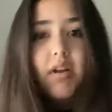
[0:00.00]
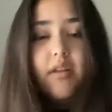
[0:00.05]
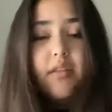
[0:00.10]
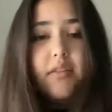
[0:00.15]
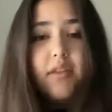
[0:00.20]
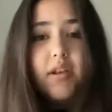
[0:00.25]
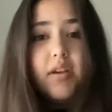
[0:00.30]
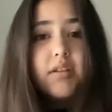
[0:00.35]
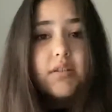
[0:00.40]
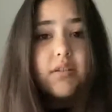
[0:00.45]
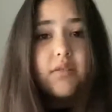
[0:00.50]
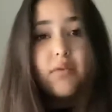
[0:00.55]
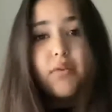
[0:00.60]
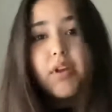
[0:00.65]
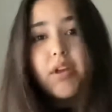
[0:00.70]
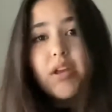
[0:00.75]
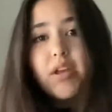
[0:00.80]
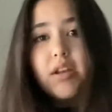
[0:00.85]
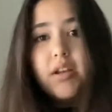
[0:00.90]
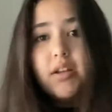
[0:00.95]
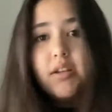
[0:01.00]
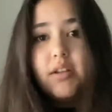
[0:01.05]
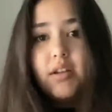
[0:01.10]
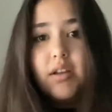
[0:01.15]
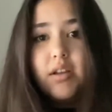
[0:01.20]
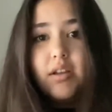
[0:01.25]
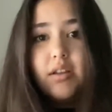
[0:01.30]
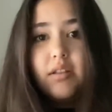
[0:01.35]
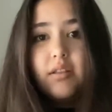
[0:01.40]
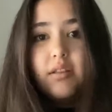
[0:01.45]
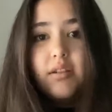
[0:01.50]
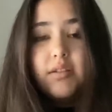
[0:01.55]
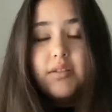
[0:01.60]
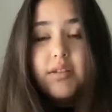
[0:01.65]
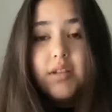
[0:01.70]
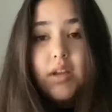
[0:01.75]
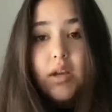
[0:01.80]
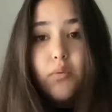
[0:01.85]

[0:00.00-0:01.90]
that is located in the city